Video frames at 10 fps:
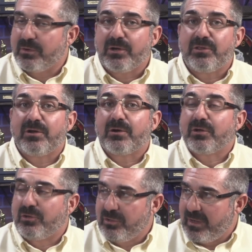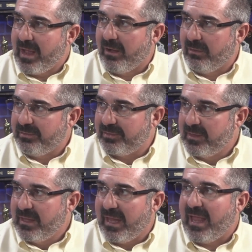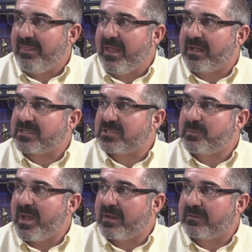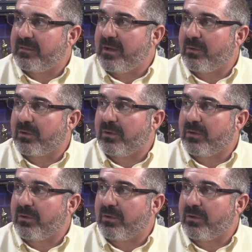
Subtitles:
they're in good health, and they expect they are